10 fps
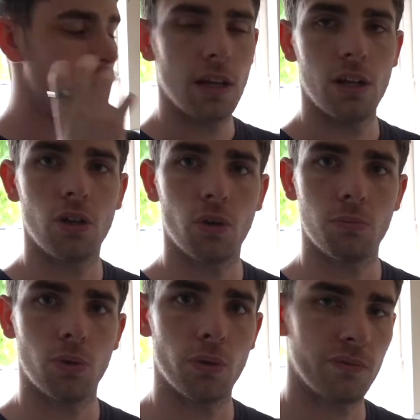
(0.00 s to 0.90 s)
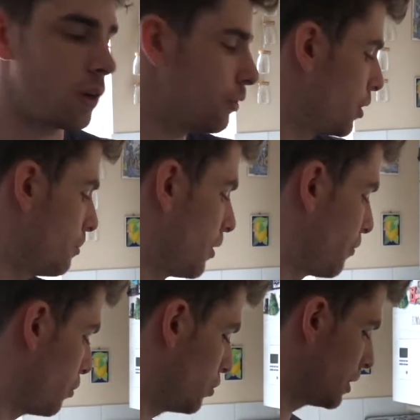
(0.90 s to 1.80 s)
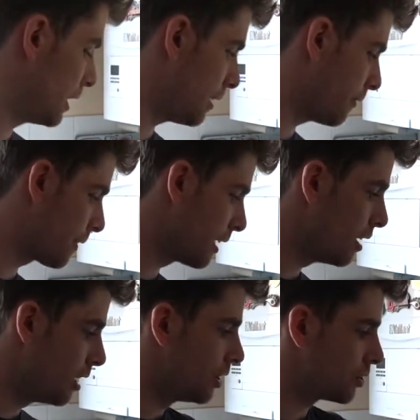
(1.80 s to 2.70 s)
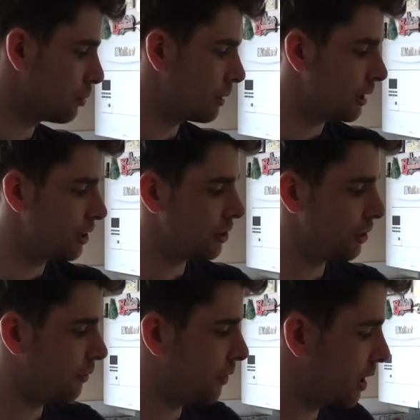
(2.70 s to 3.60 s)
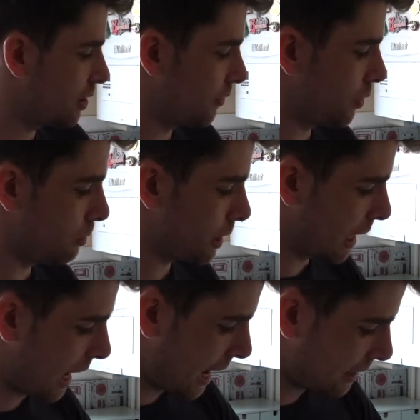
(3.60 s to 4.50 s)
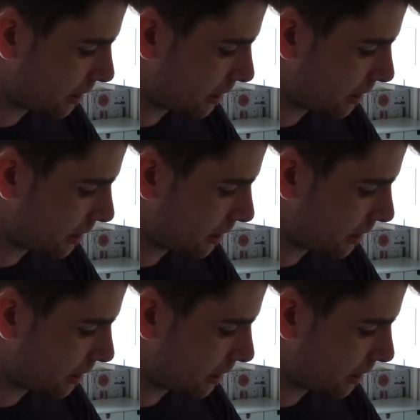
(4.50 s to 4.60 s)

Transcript: a lot more volume of water now. So what we're going to do, first of all, we're going to add